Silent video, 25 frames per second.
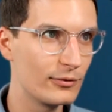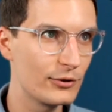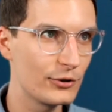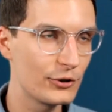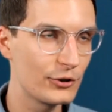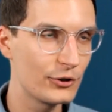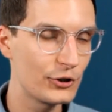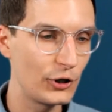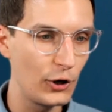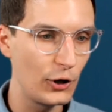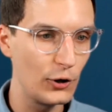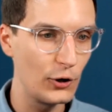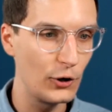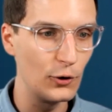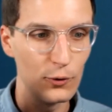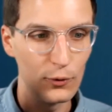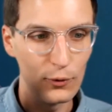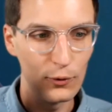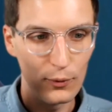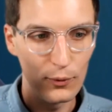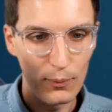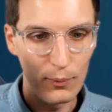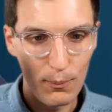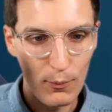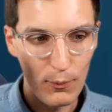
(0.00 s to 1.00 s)

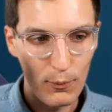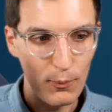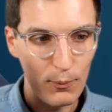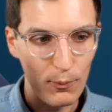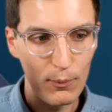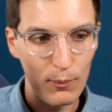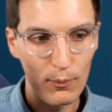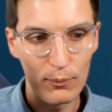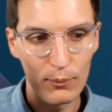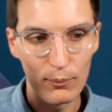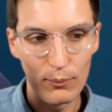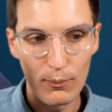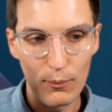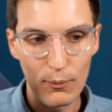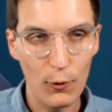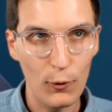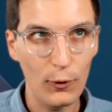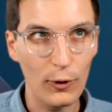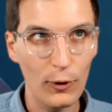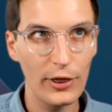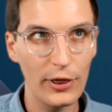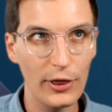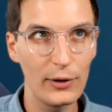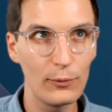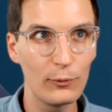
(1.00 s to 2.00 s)
show
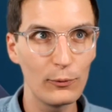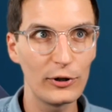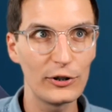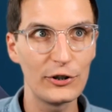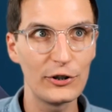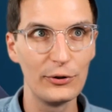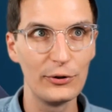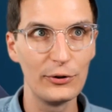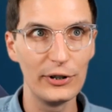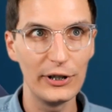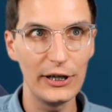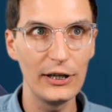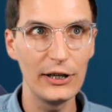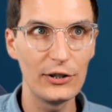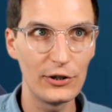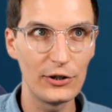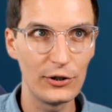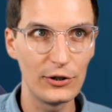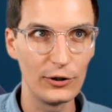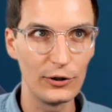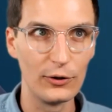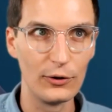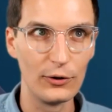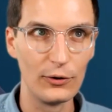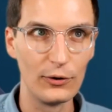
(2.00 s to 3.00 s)
more than what you need
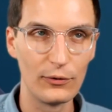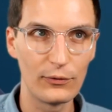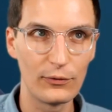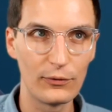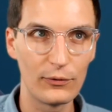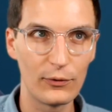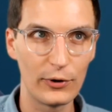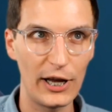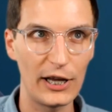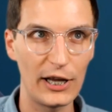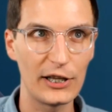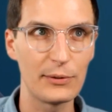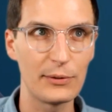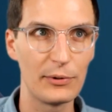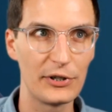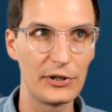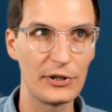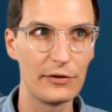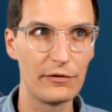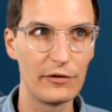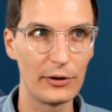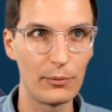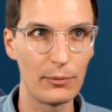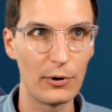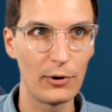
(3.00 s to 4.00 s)
to for that
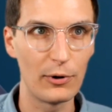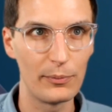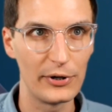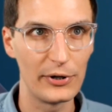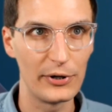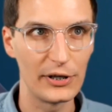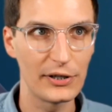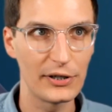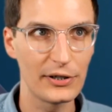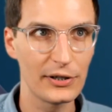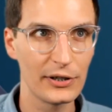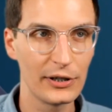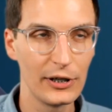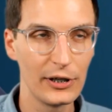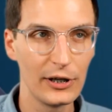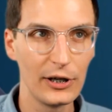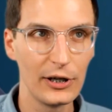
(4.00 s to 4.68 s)
specific purpose.